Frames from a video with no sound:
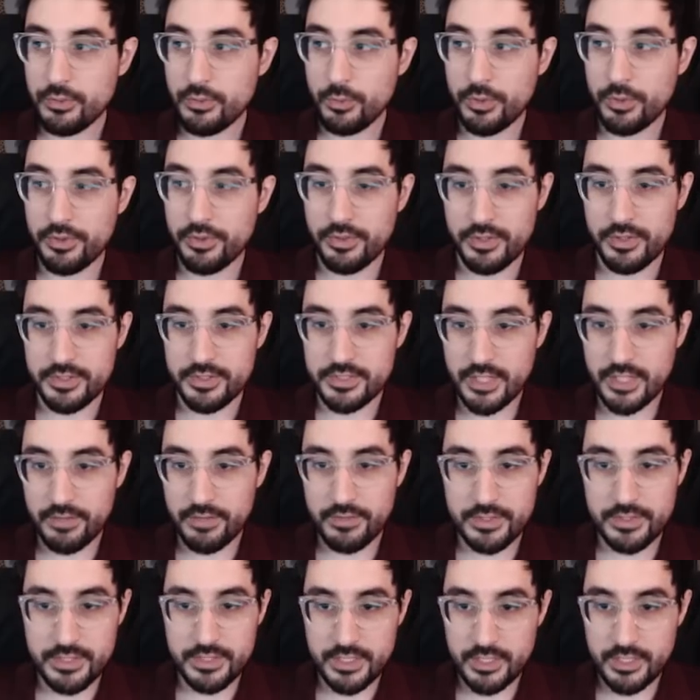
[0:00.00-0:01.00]
with
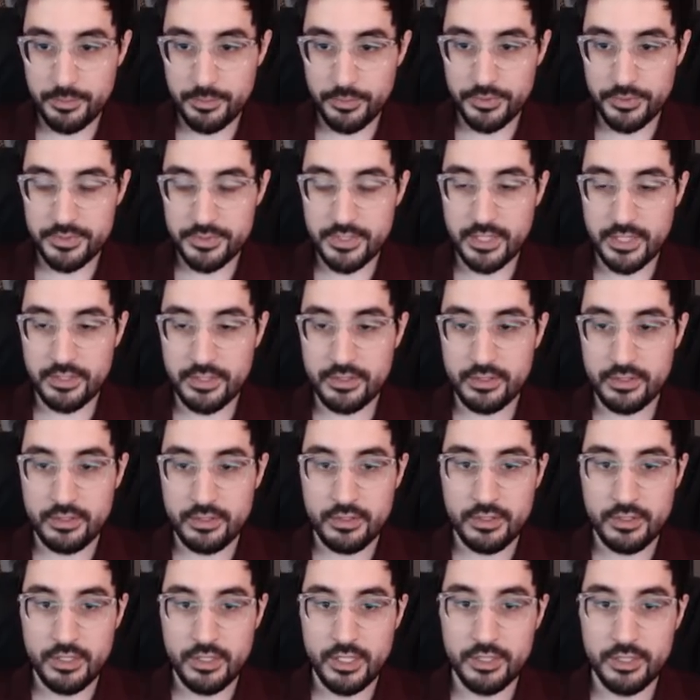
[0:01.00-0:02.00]
17%
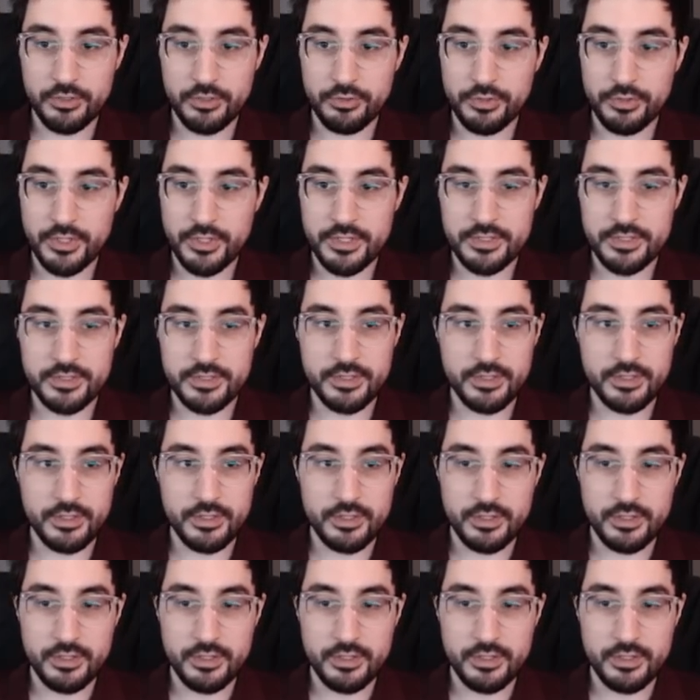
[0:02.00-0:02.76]
increased